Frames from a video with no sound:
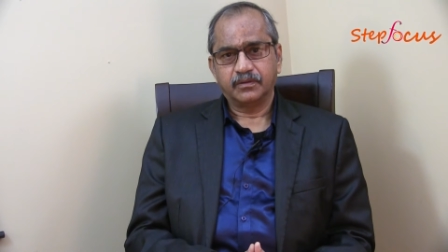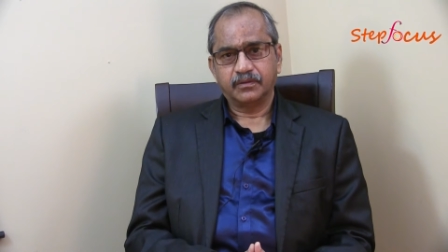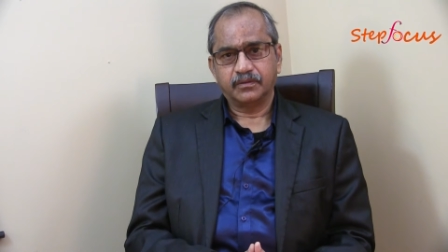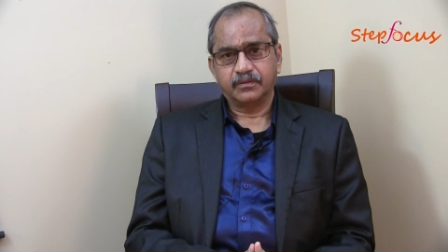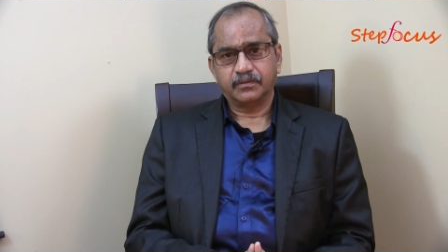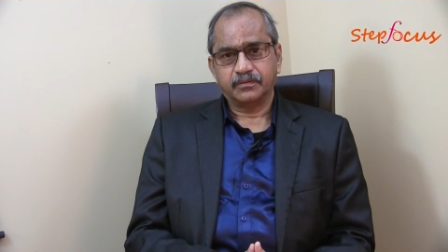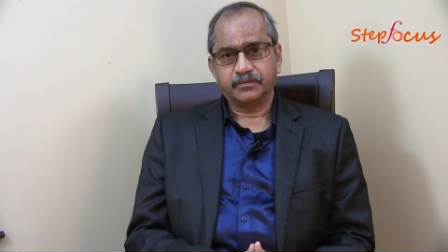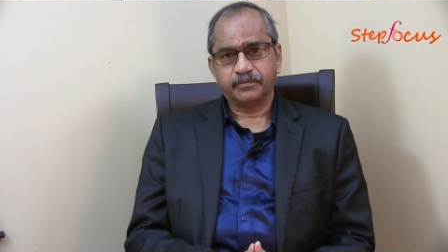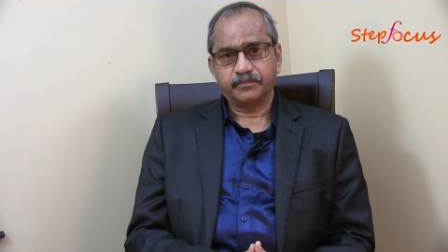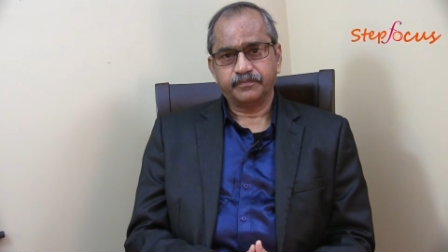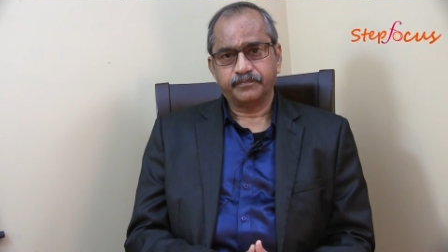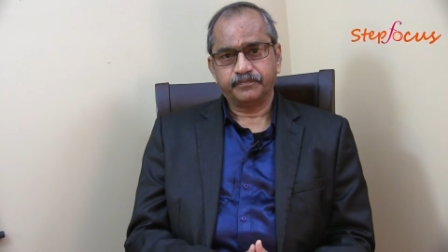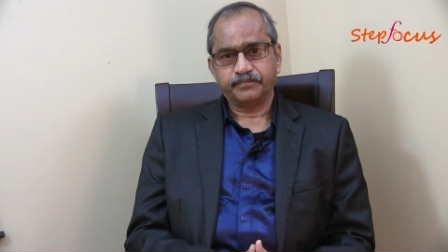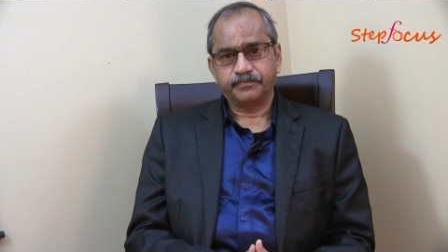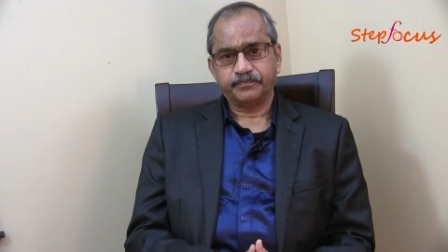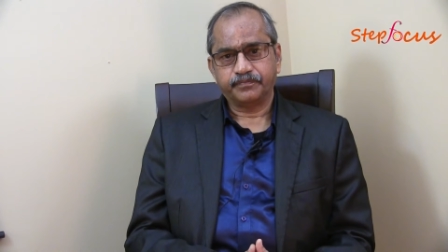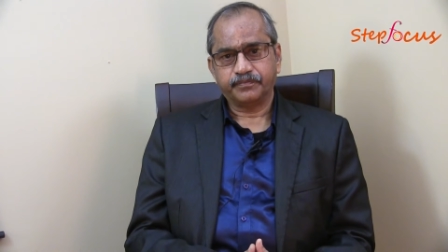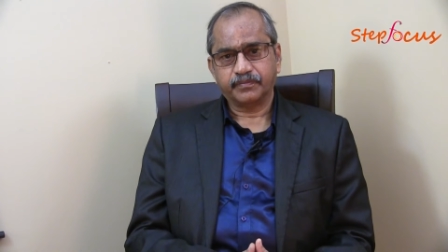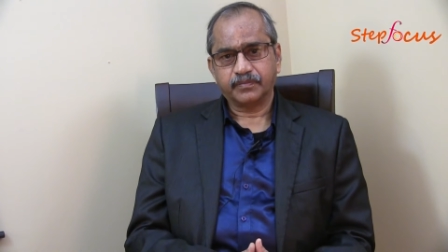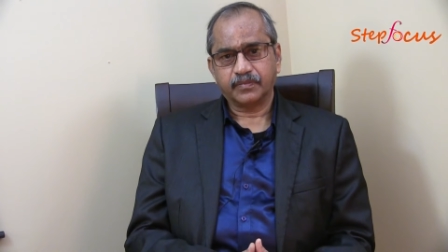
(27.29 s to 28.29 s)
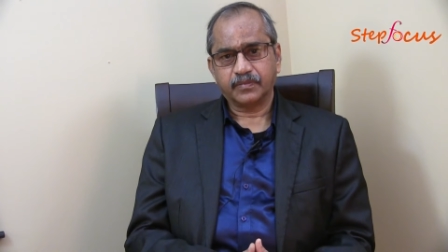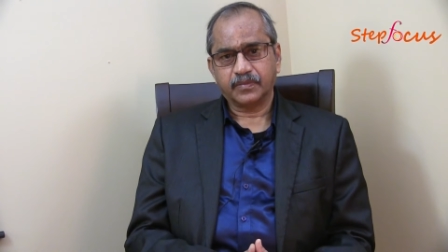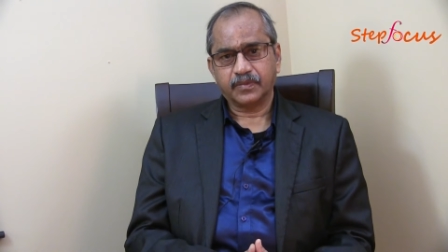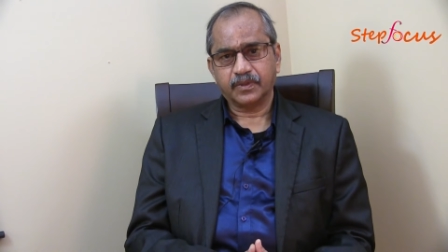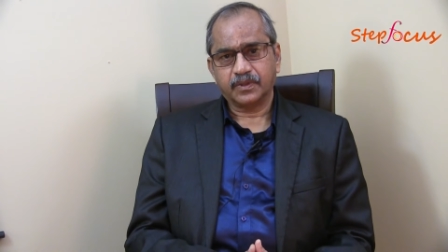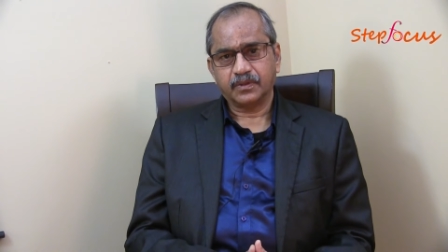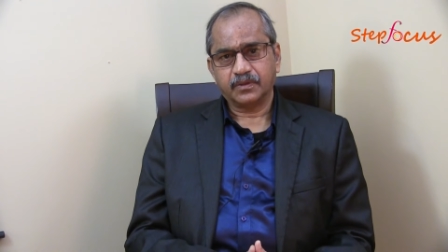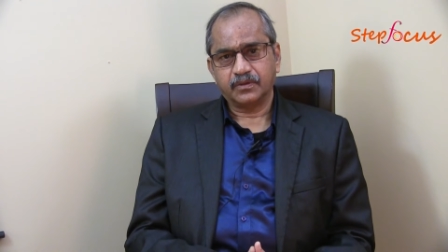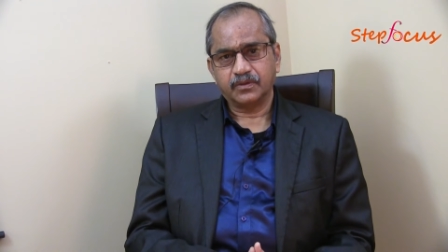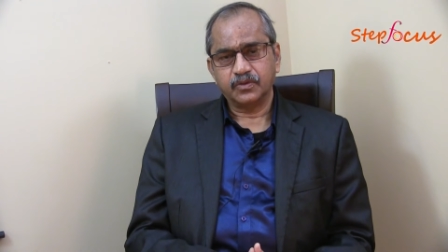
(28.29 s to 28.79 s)
uh,
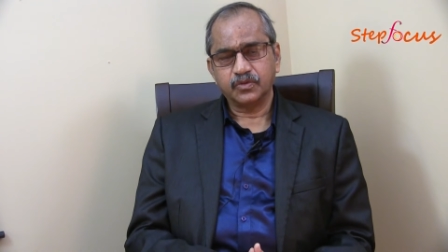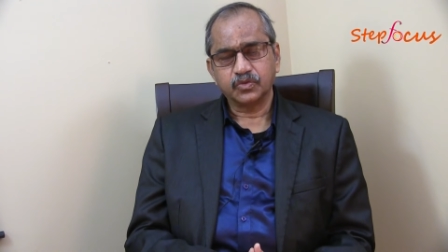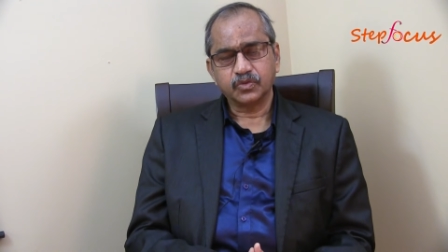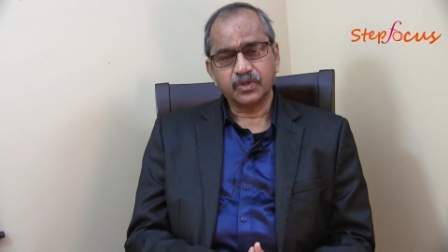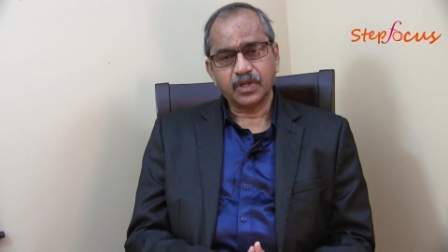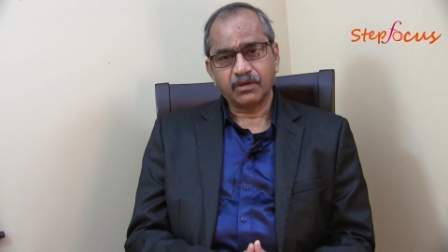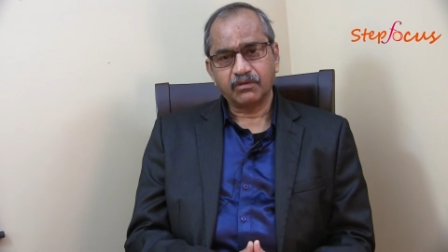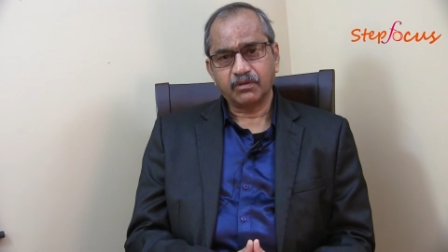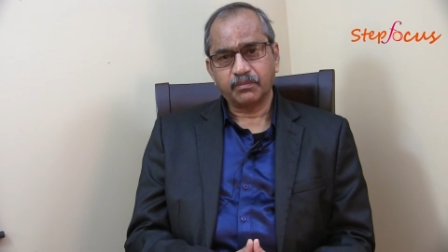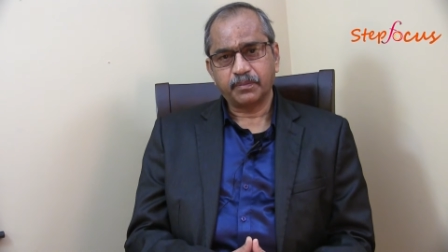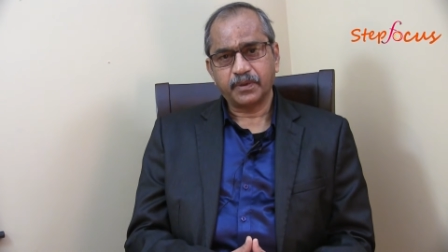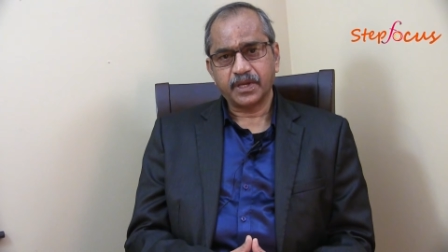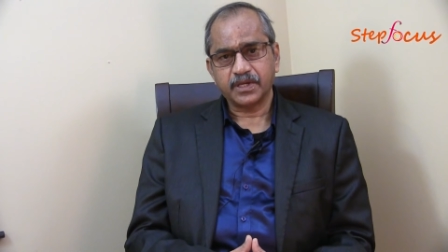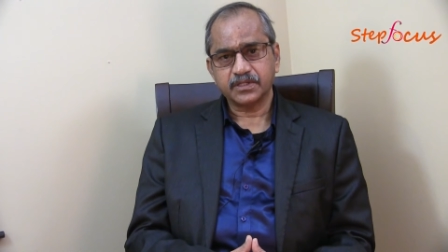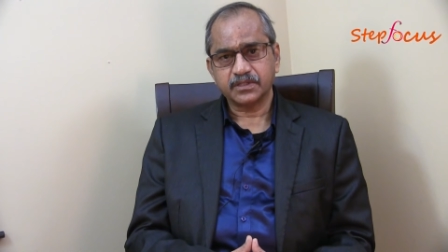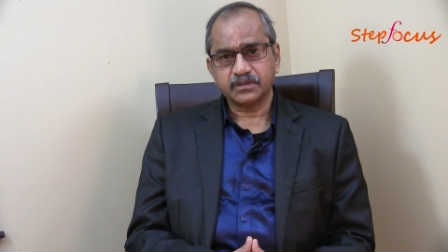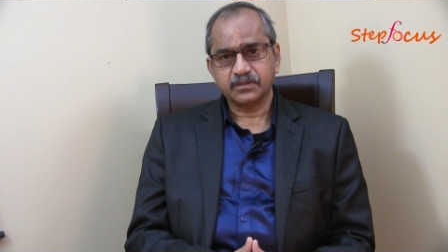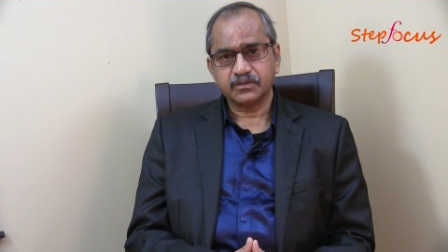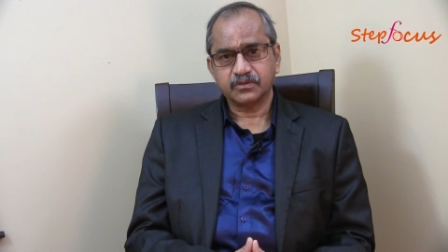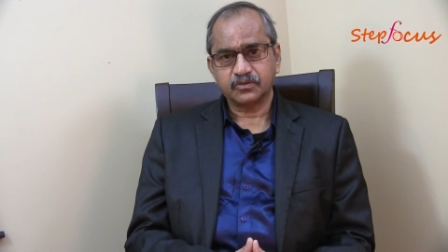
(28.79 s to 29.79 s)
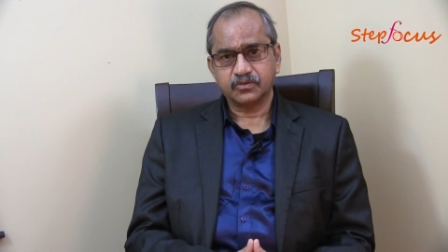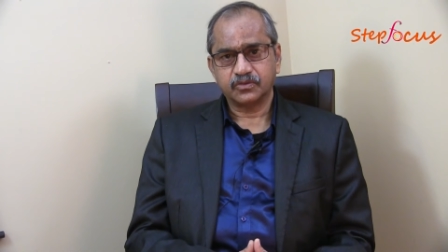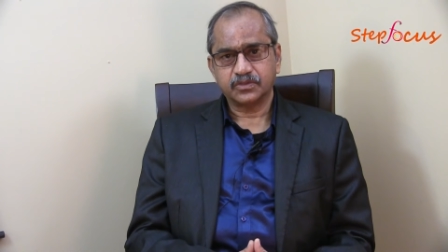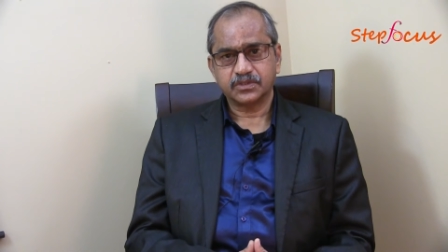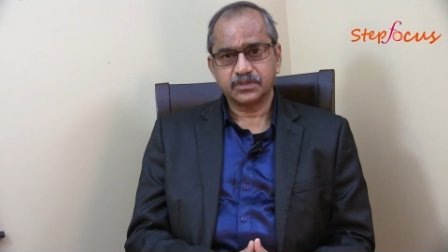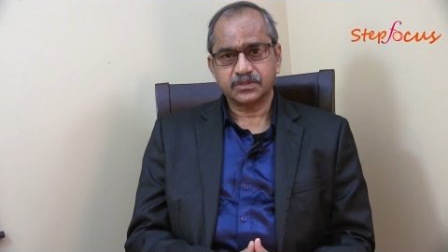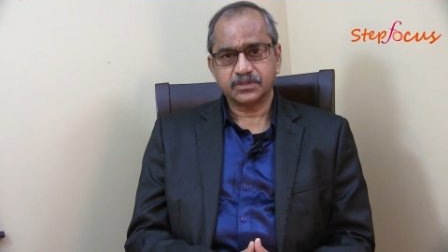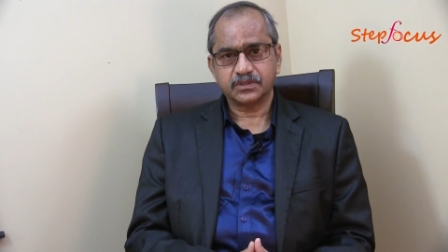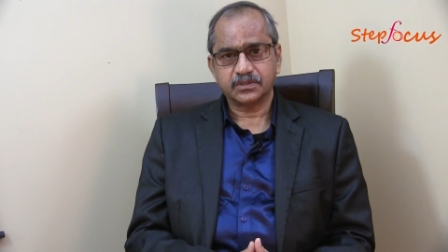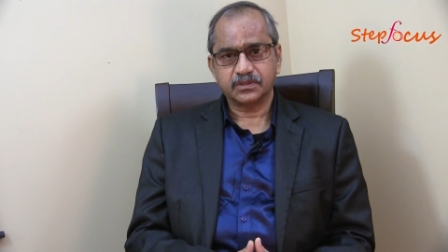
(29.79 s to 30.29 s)
you should have a passion
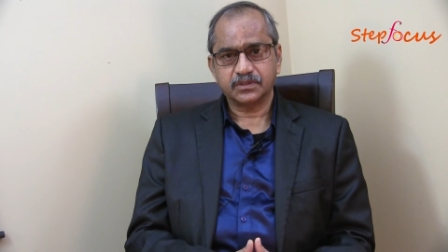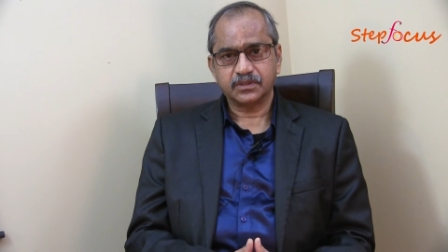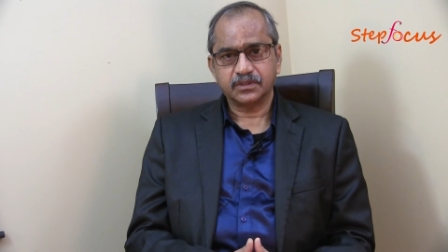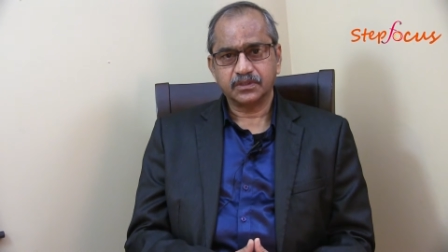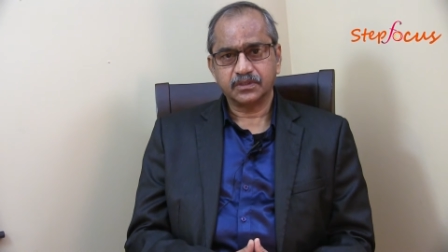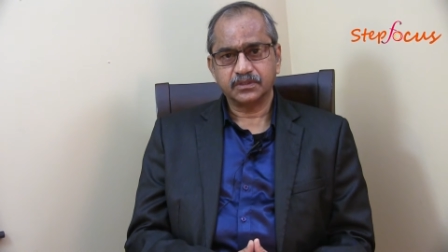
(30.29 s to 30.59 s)
towards the